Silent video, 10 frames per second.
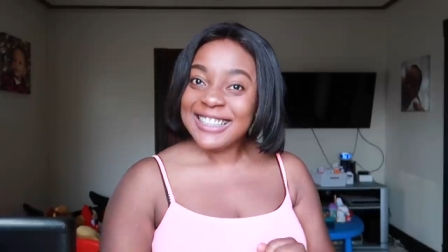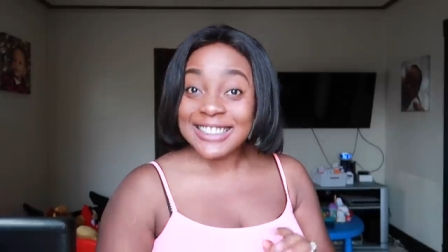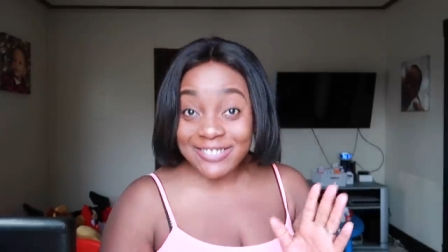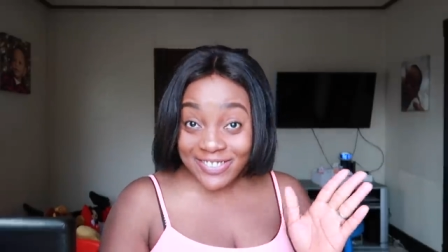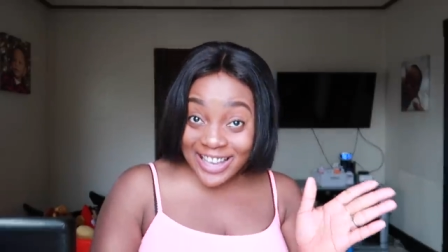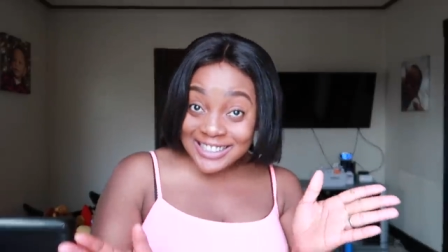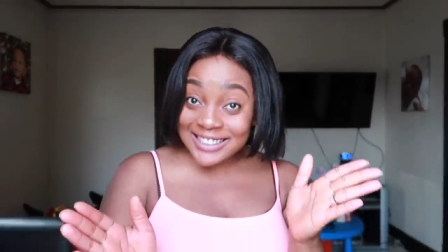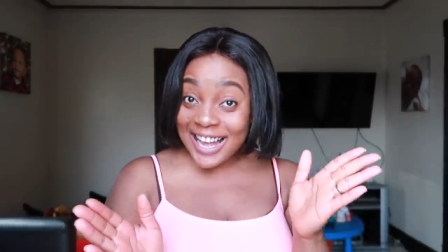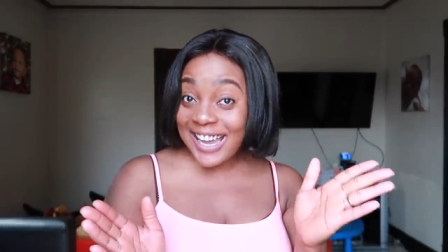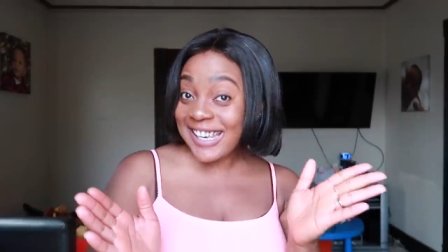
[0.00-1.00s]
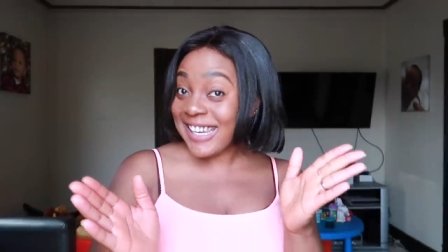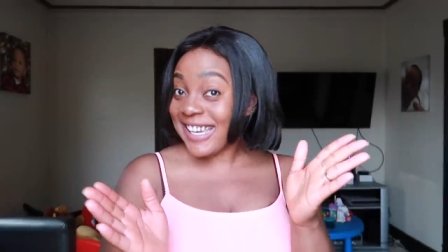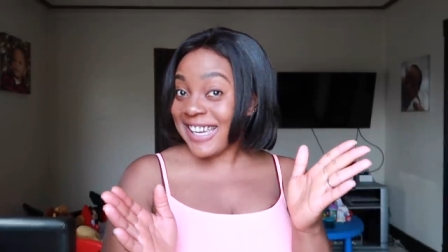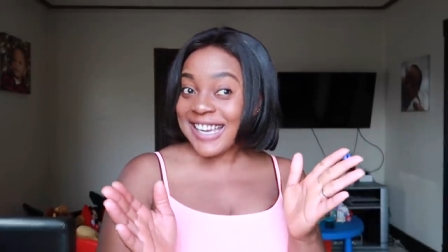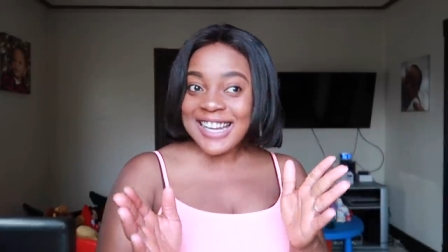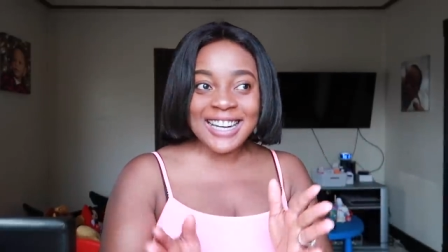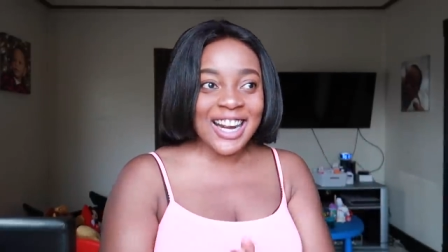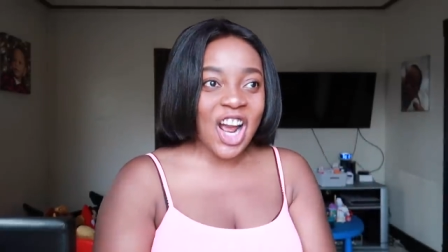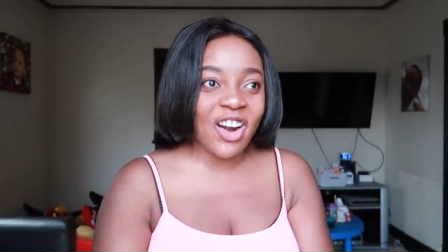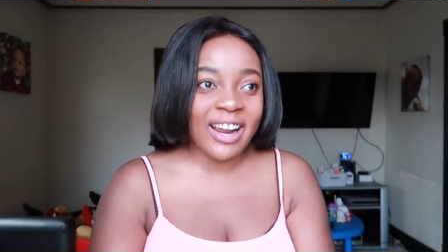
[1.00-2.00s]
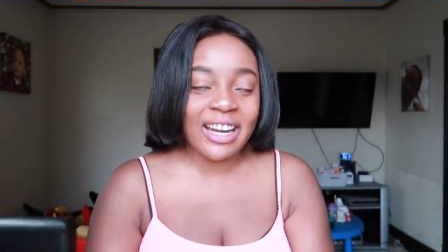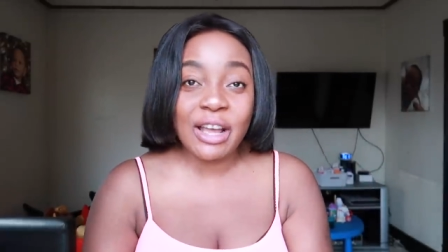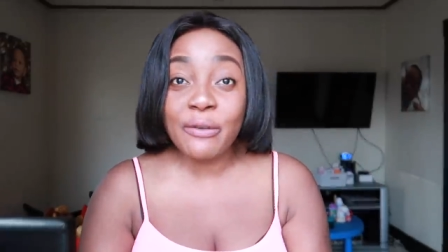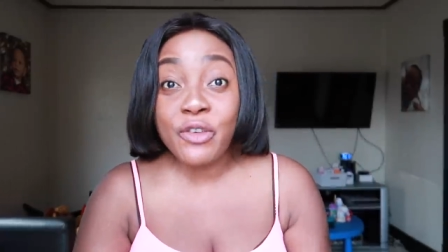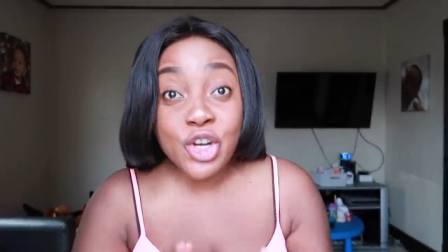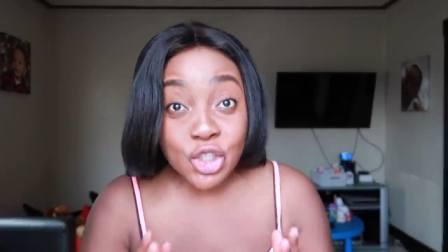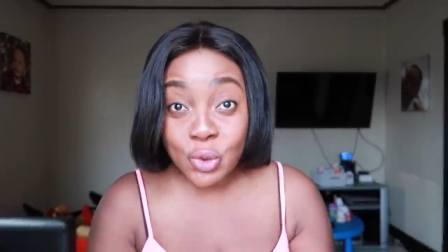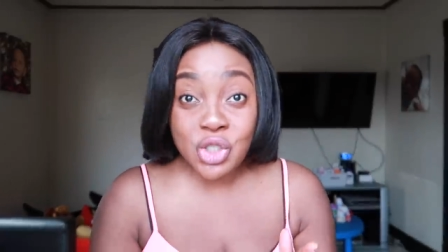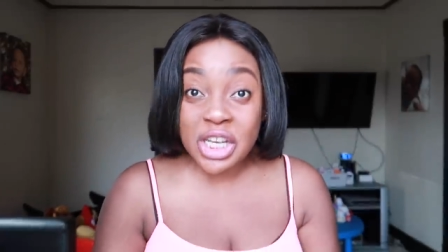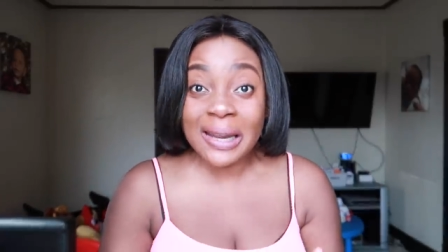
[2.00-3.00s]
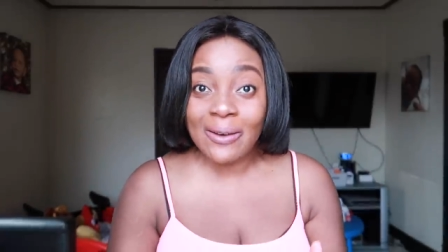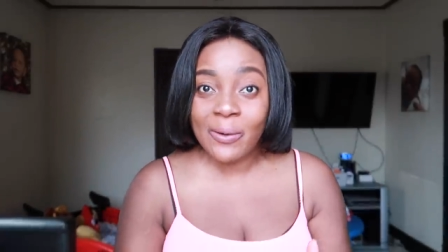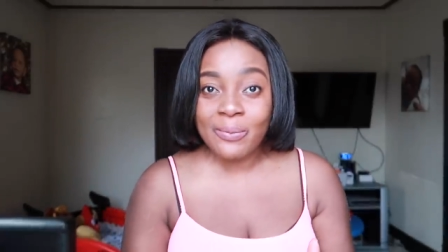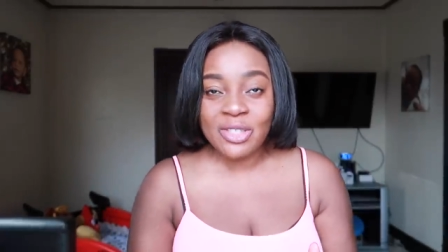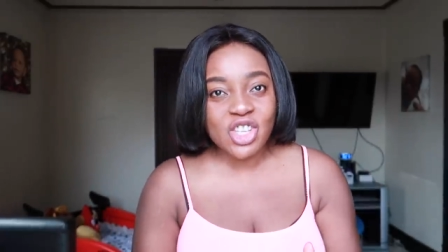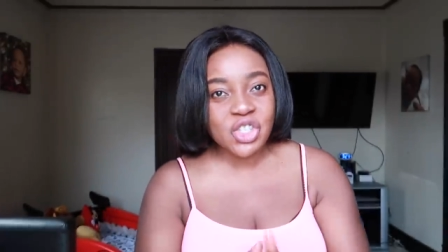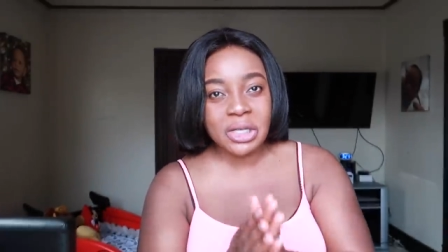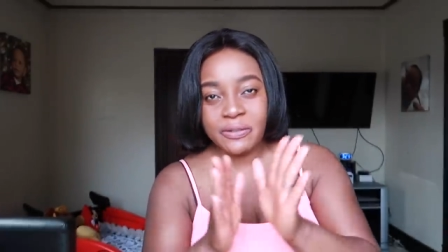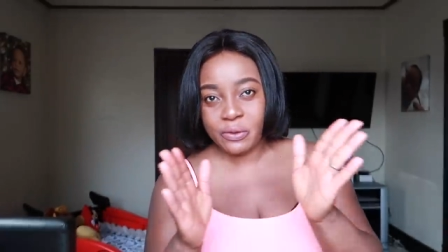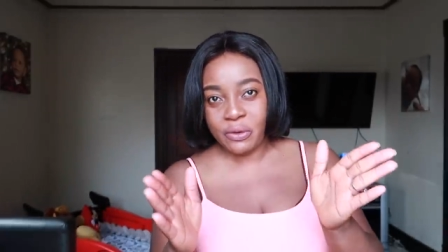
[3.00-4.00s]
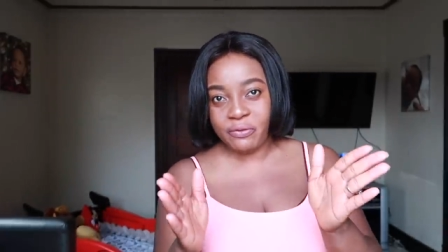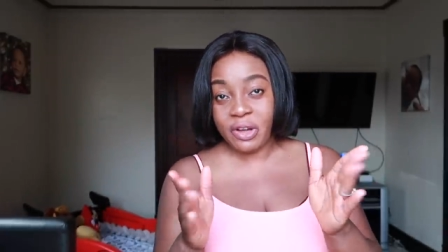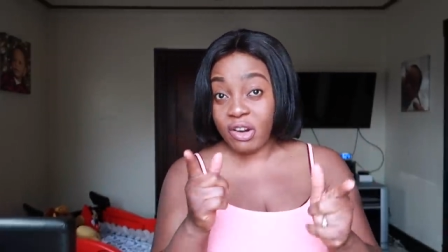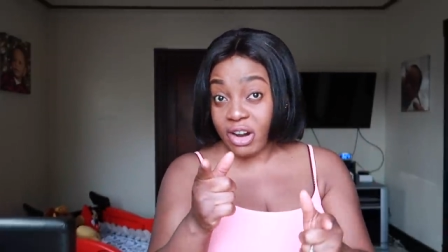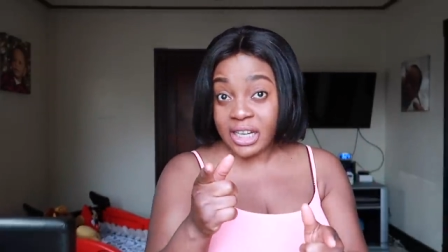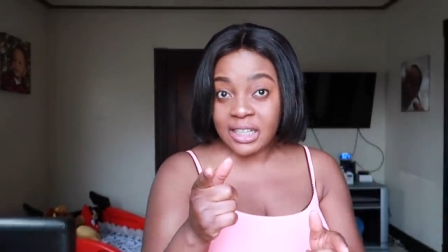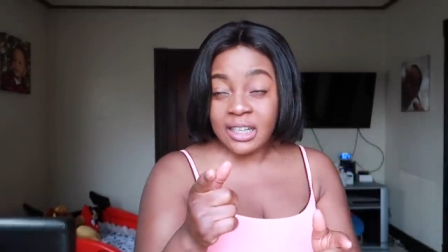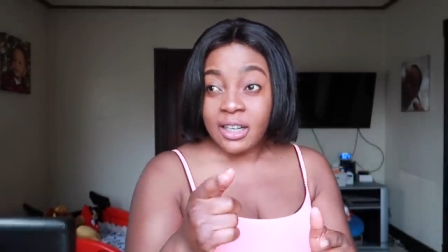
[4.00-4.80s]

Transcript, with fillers: So excited. Alright, if you're new to a channel. This channel is full of fun, all right?